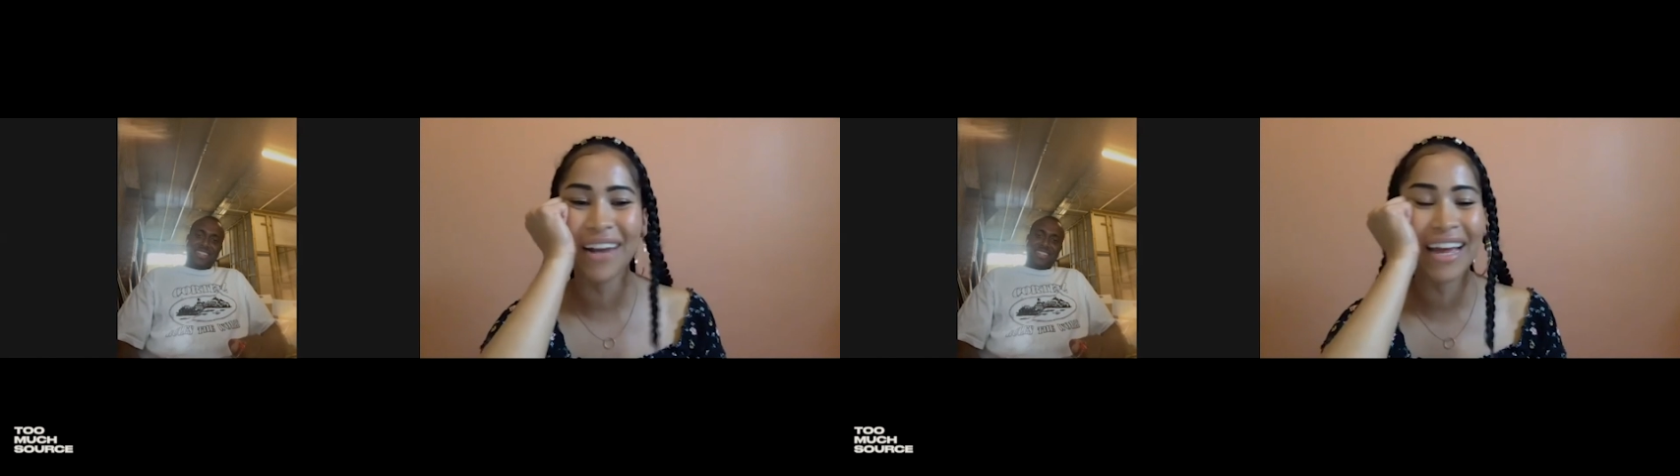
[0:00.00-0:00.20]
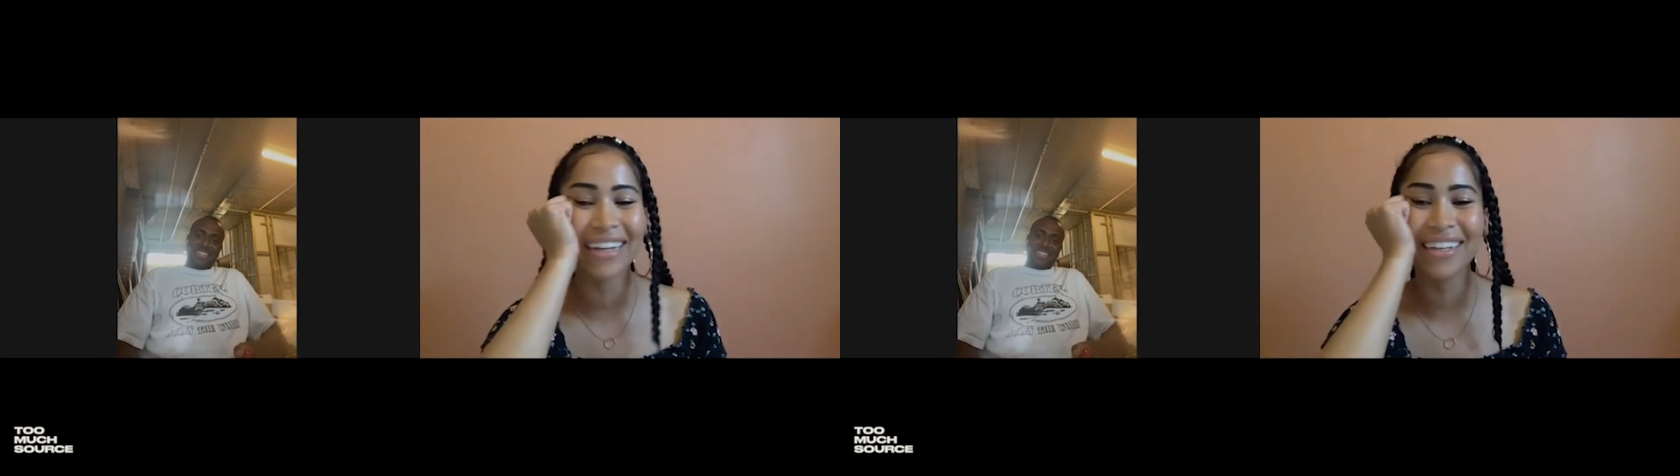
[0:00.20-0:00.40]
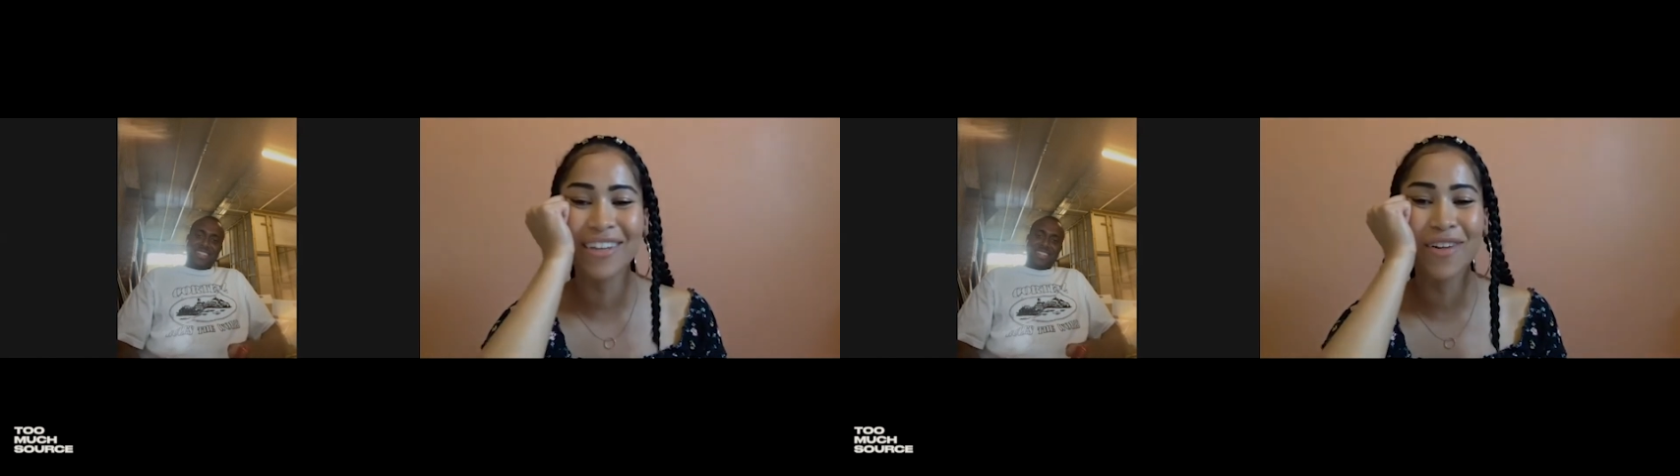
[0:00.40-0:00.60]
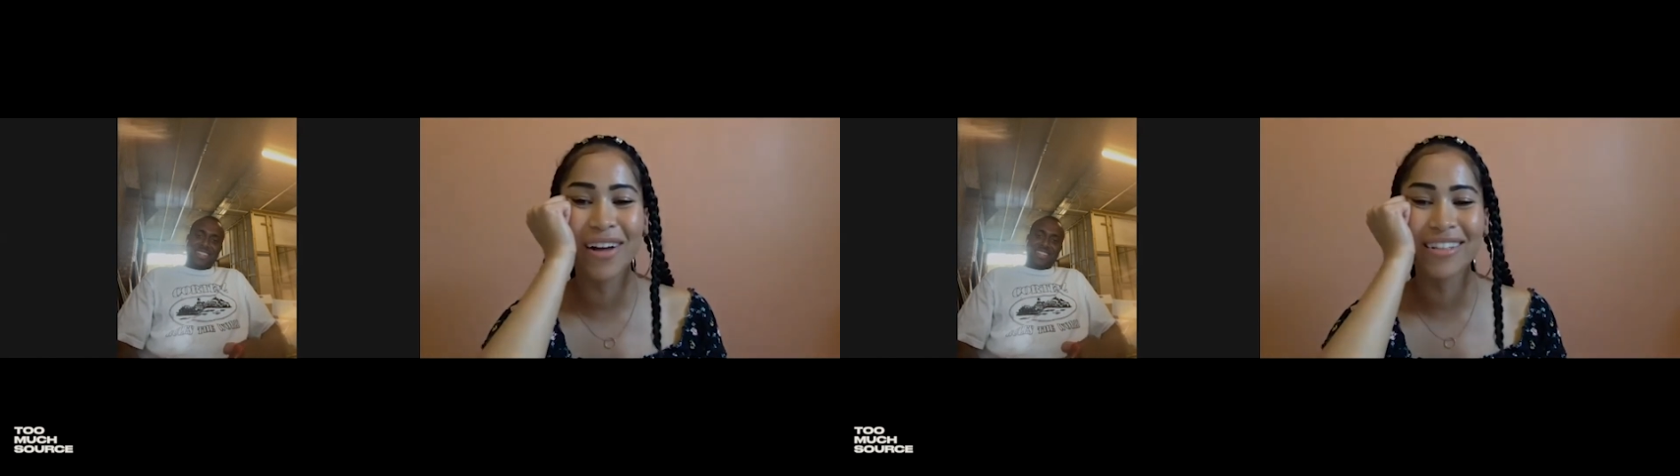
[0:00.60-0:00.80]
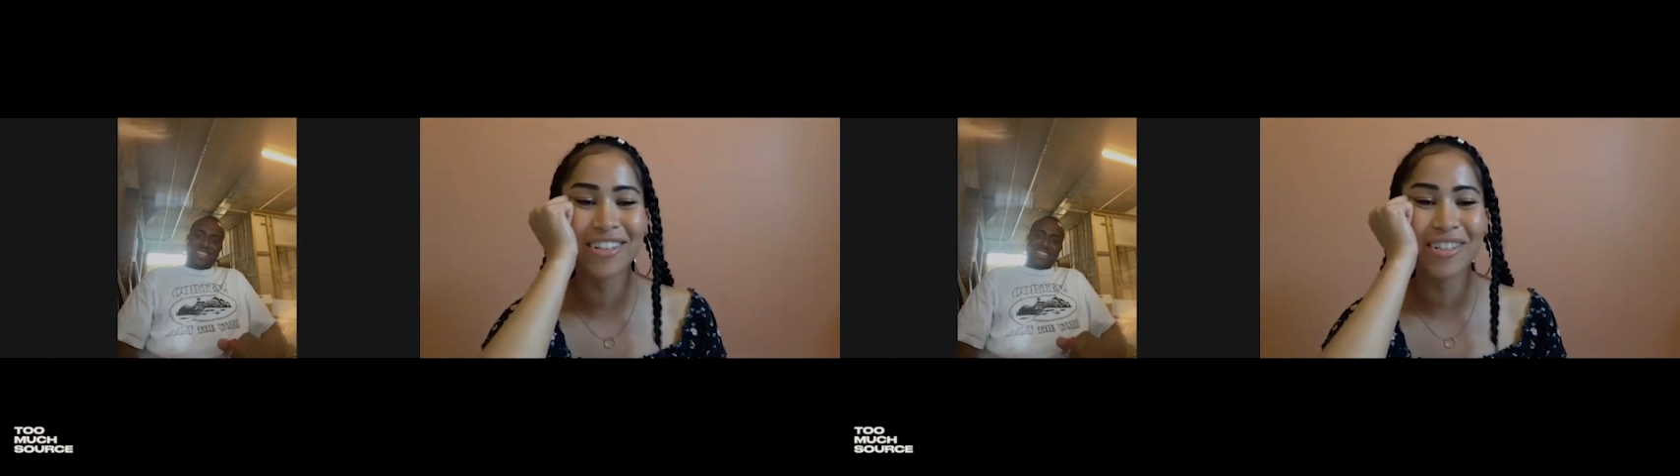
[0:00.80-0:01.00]
Like, you
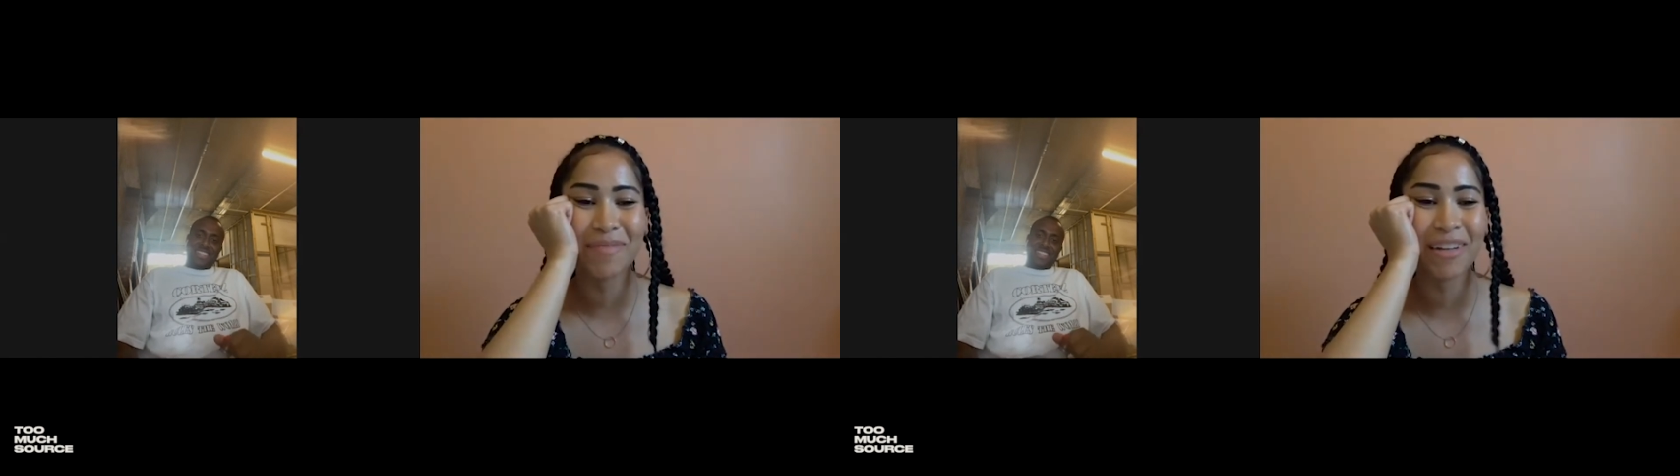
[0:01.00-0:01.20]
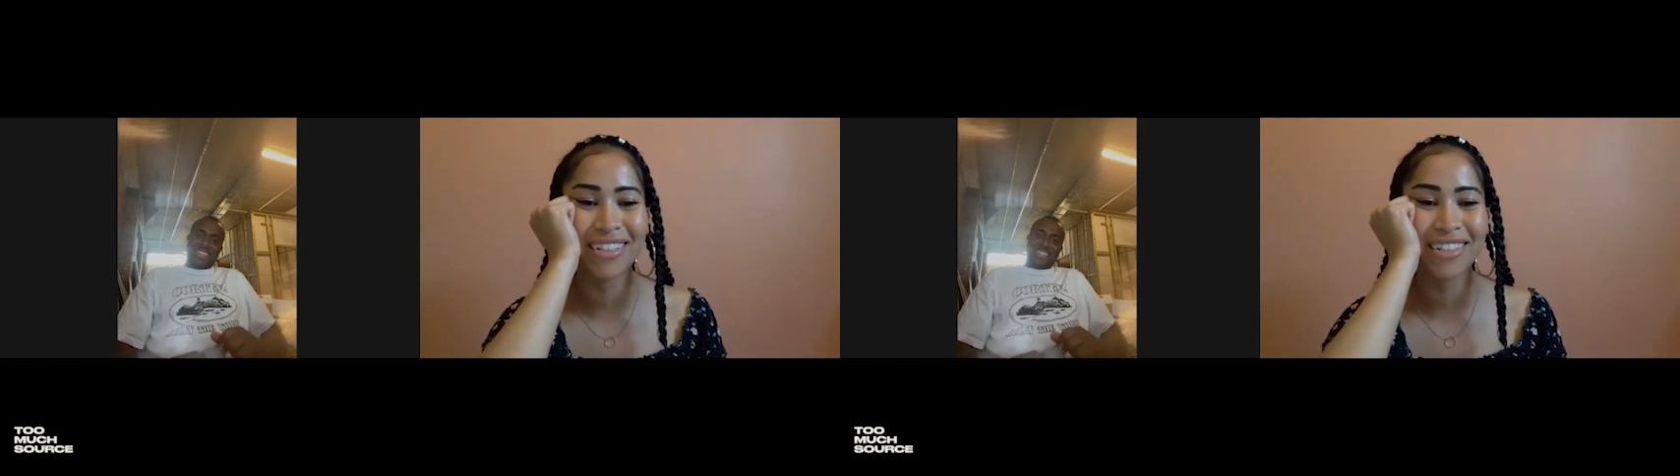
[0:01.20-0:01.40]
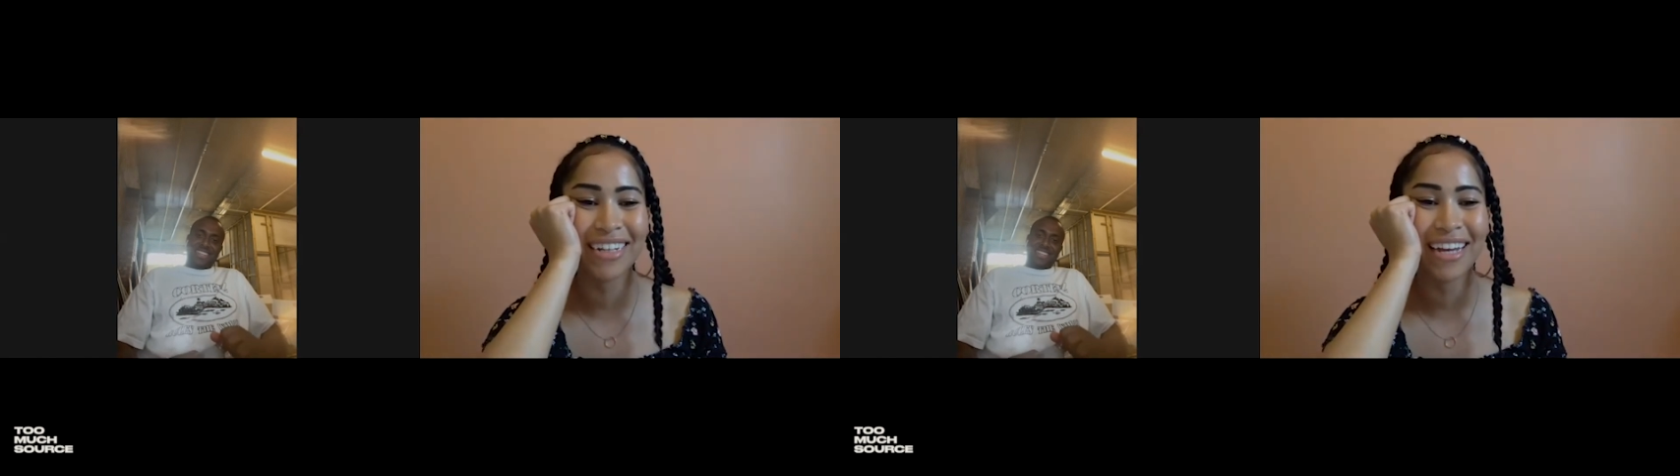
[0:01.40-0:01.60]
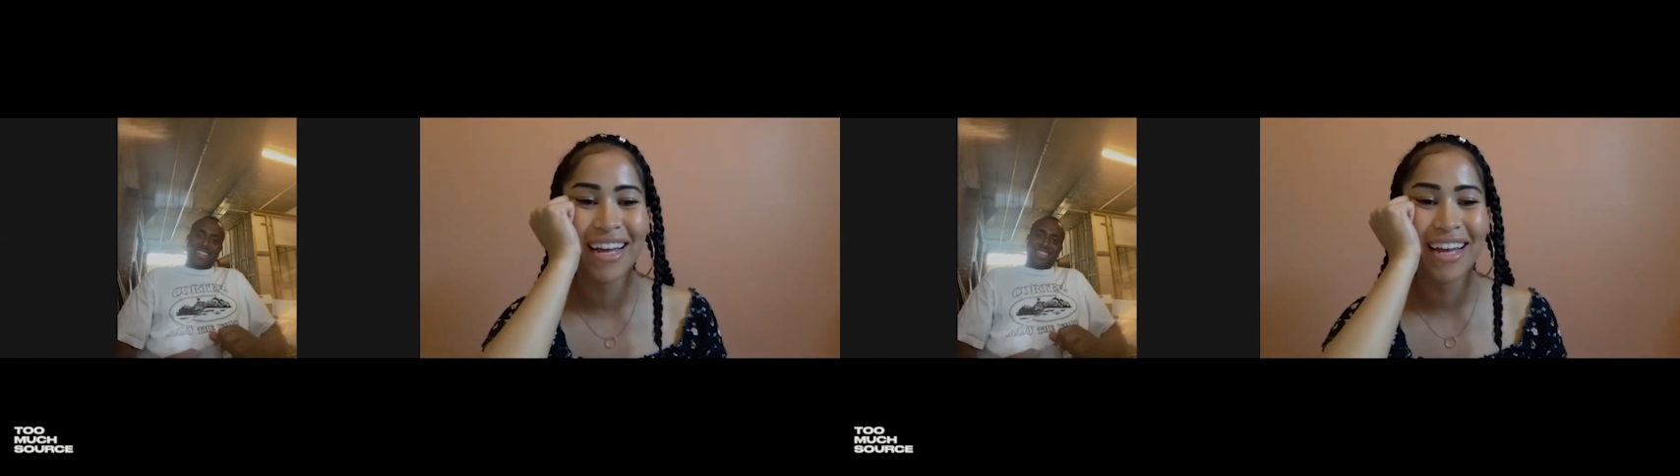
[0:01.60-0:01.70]
guys are just smashing it.